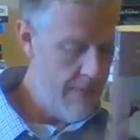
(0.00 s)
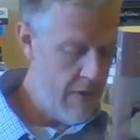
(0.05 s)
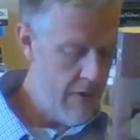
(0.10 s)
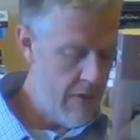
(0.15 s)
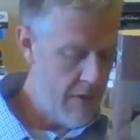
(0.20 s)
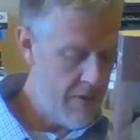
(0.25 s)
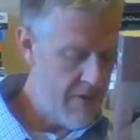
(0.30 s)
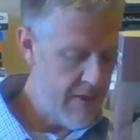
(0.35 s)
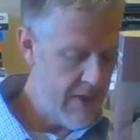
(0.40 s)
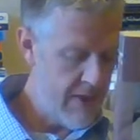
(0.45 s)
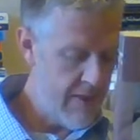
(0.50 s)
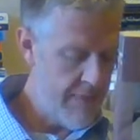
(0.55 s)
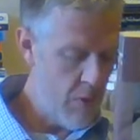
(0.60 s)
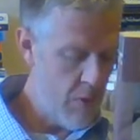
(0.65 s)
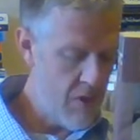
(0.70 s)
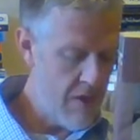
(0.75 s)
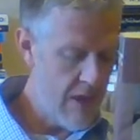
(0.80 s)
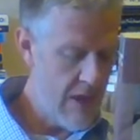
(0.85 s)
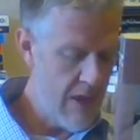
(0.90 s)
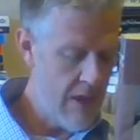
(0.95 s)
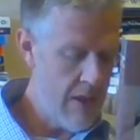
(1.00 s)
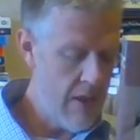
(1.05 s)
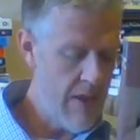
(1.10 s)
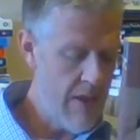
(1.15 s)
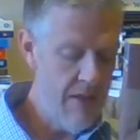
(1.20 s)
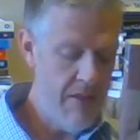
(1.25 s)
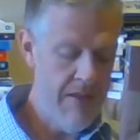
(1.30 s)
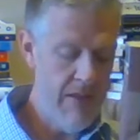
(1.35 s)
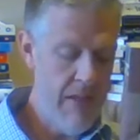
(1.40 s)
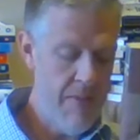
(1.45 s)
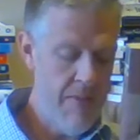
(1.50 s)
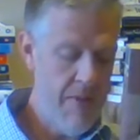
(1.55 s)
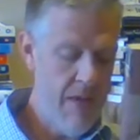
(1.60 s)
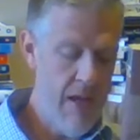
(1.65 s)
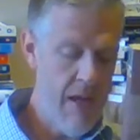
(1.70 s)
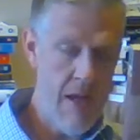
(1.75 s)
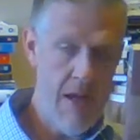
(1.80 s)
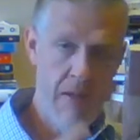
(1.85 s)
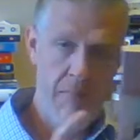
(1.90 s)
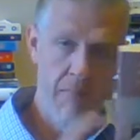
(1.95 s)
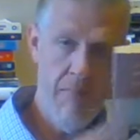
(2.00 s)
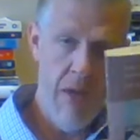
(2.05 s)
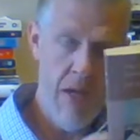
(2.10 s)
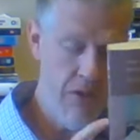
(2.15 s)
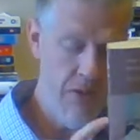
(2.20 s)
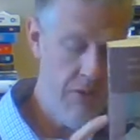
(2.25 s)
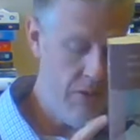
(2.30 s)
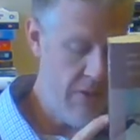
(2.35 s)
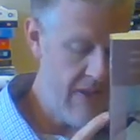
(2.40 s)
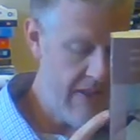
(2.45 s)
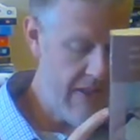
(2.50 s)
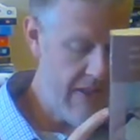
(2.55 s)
Footnote six fourteen, same thing, page three